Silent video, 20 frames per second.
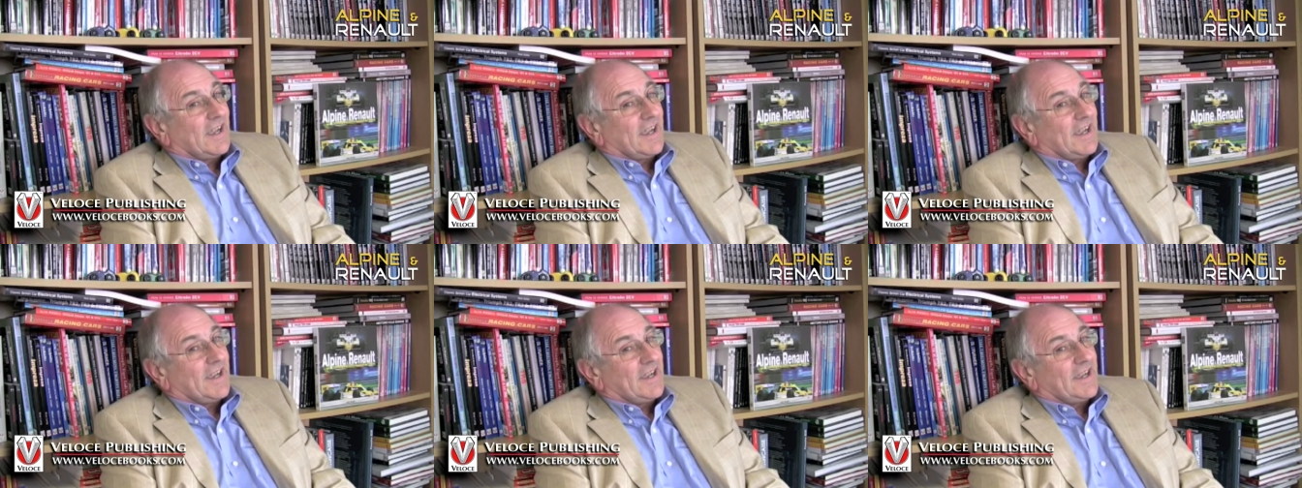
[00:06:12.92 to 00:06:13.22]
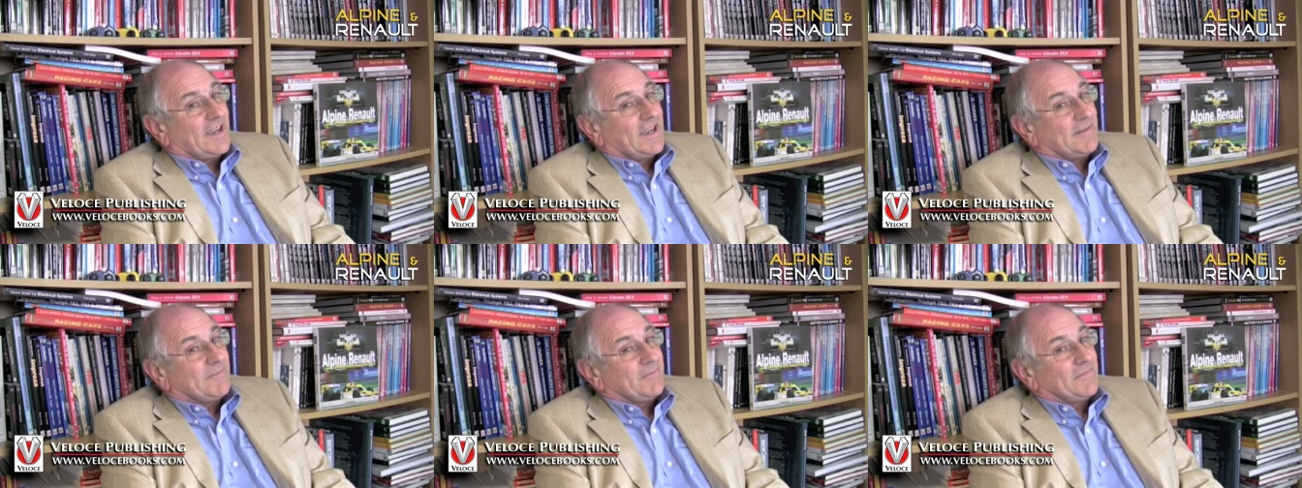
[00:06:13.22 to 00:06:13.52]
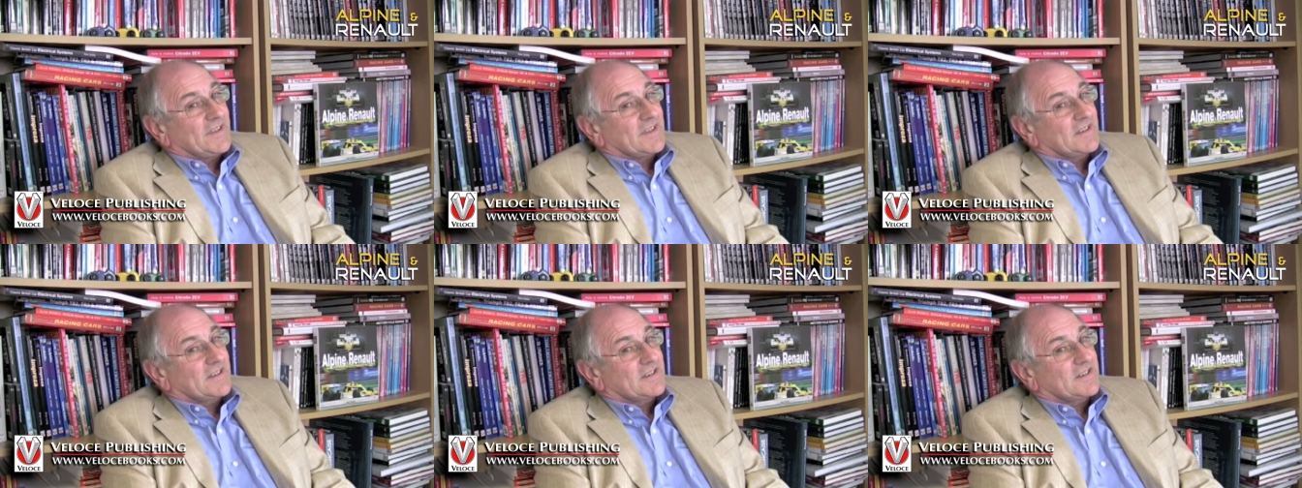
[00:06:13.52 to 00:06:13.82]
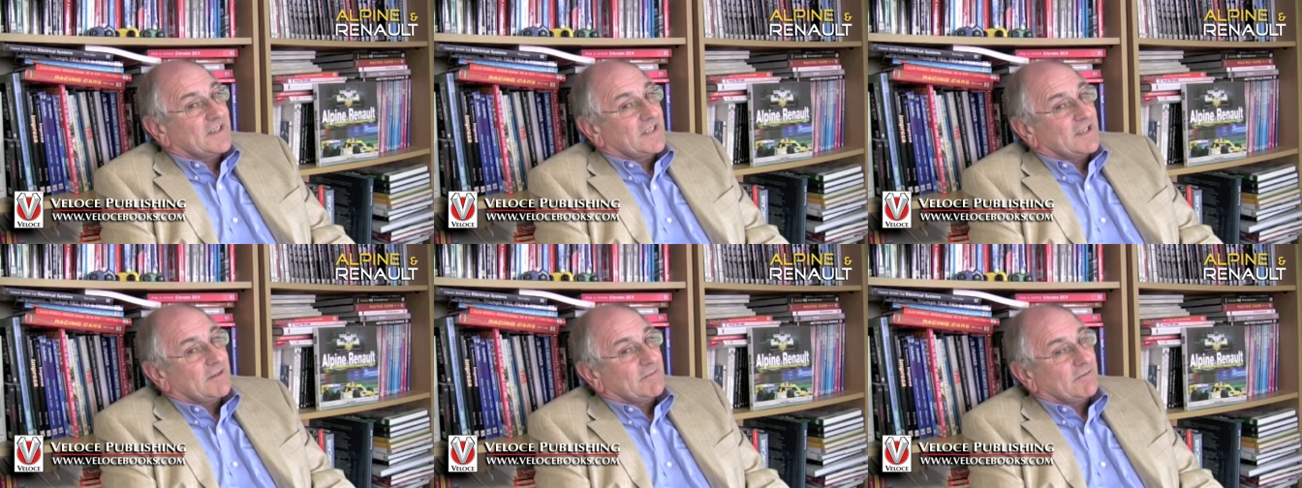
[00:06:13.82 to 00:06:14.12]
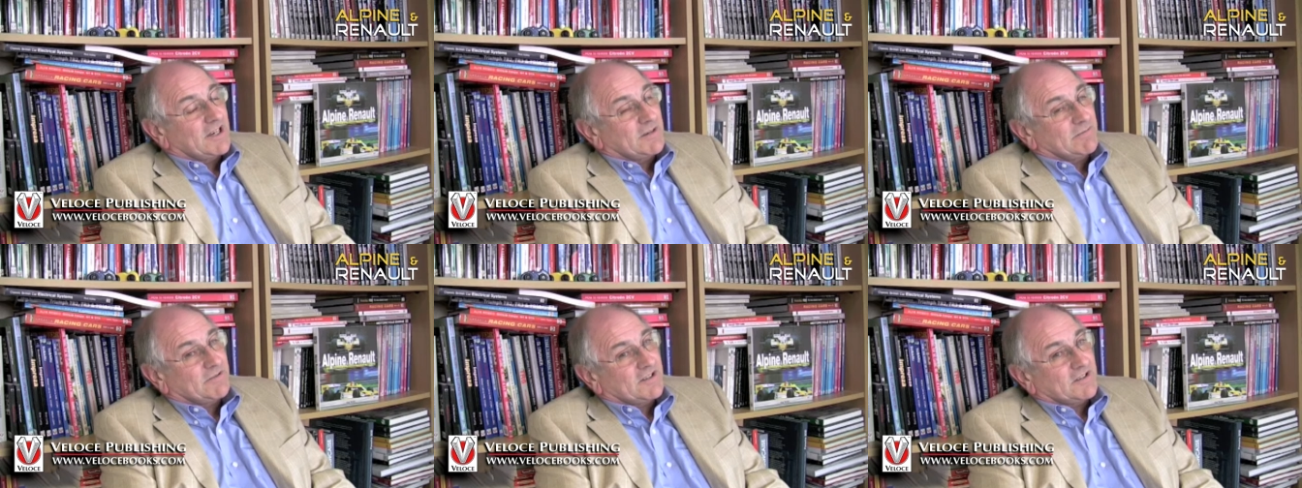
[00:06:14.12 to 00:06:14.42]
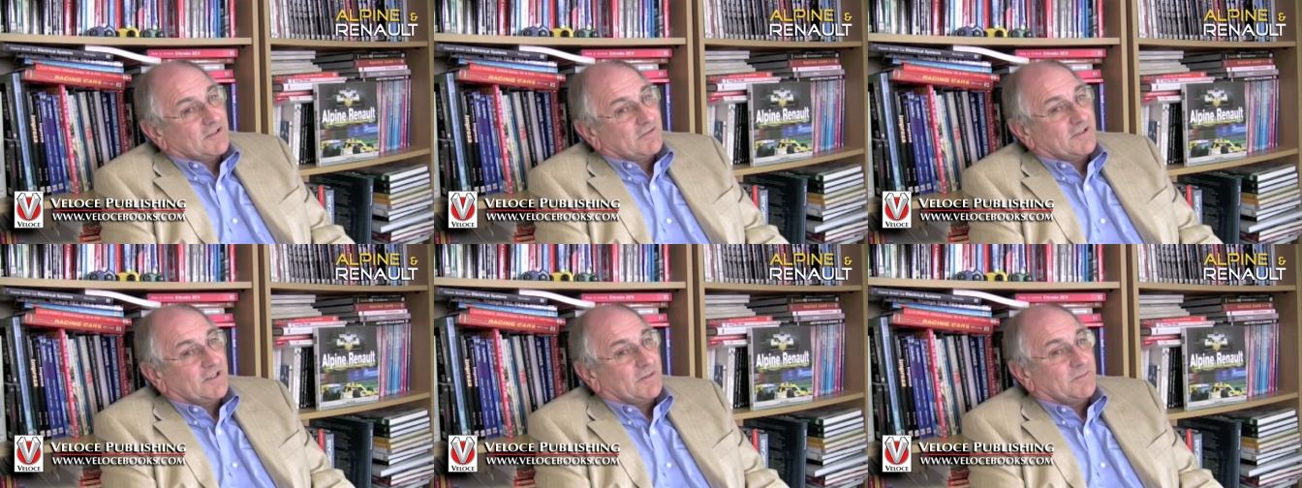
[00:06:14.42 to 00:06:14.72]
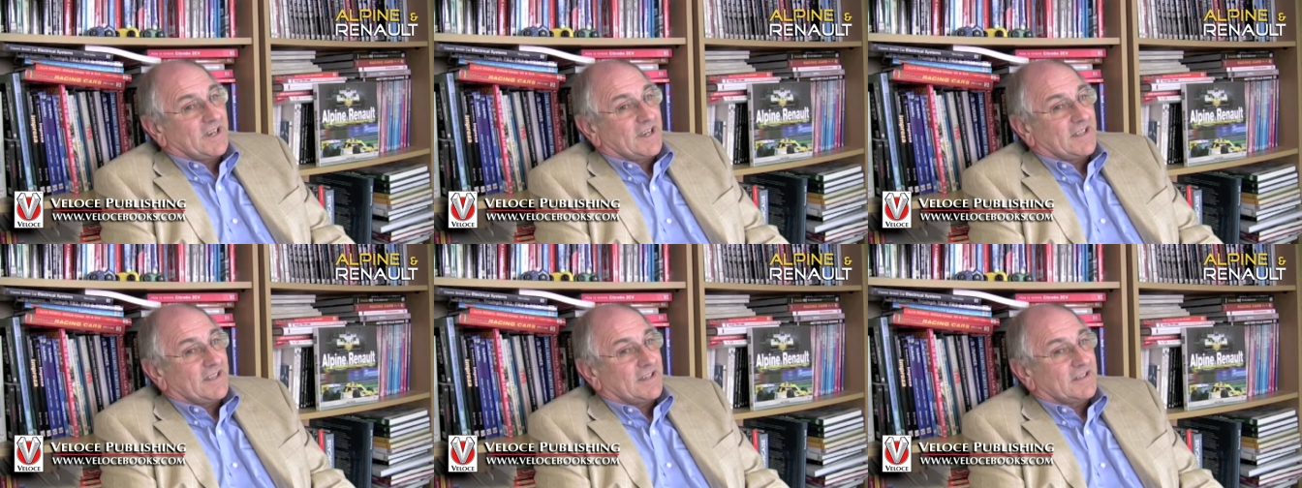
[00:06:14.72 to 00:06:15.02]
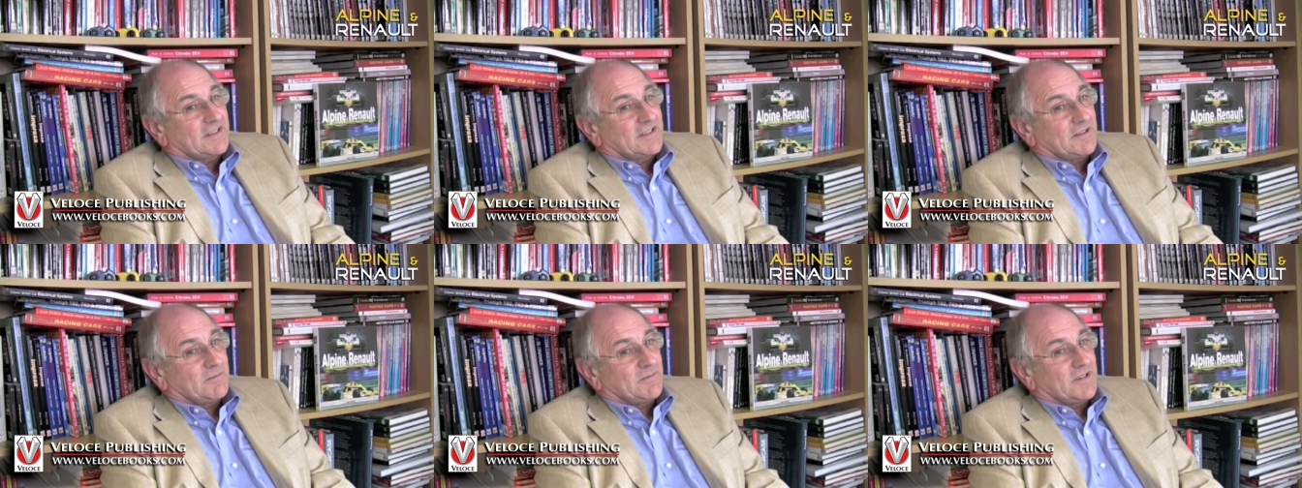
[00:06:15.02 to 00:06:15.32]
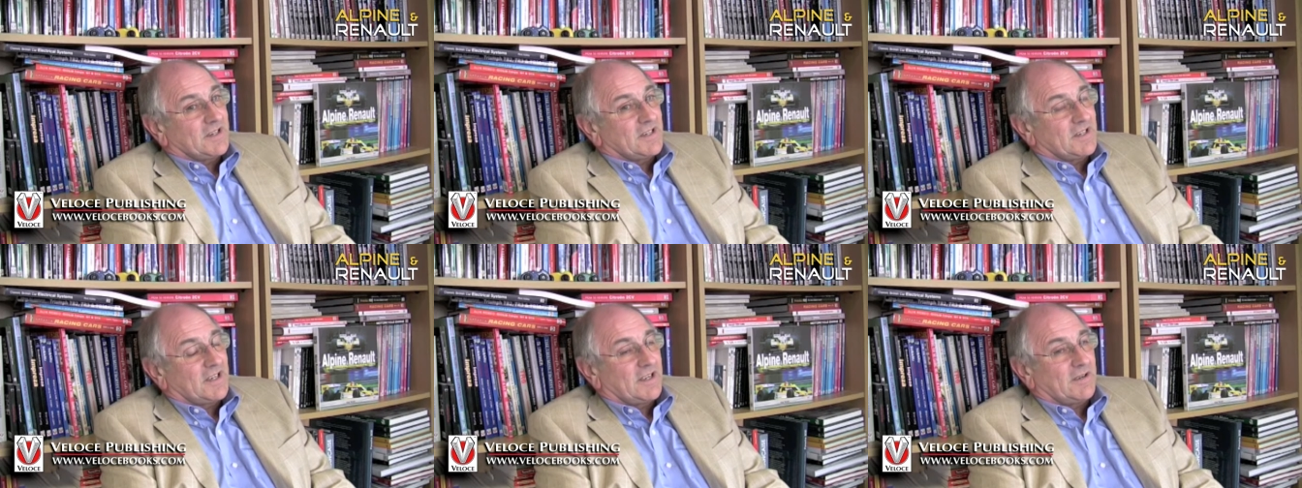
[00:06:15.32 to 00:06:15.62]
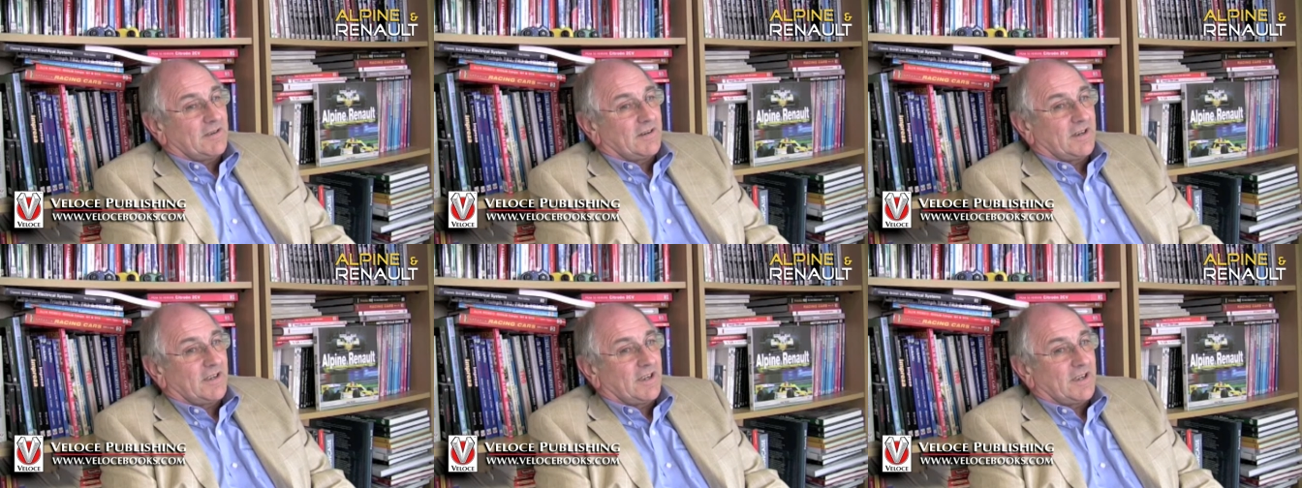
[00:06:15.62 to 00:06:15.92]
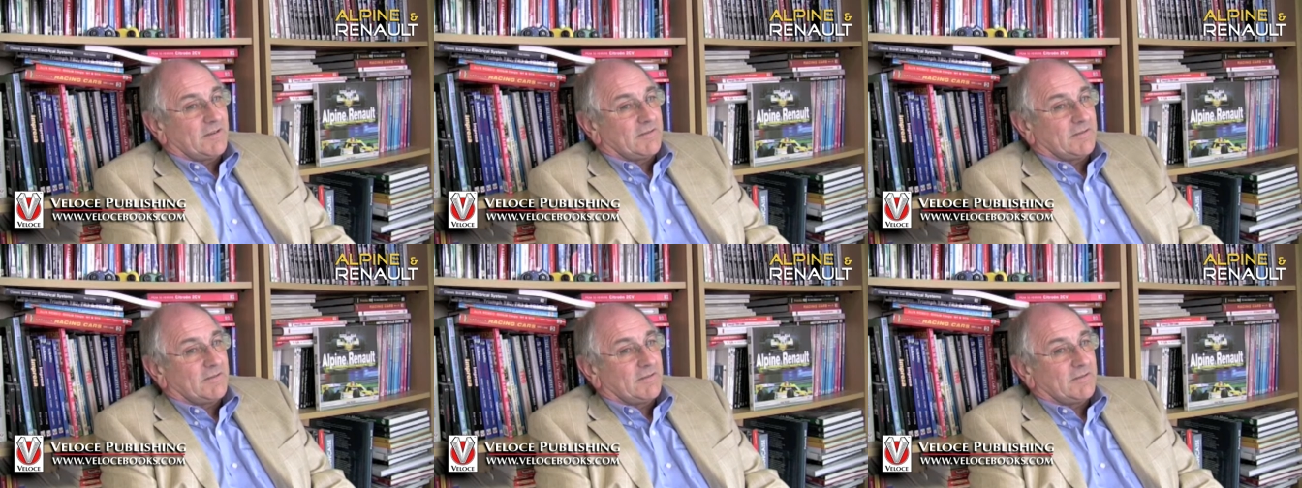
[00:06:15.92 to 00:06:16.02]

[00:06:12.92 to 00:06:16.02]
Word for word: Um, so they were able to talk about that to me, and I owe,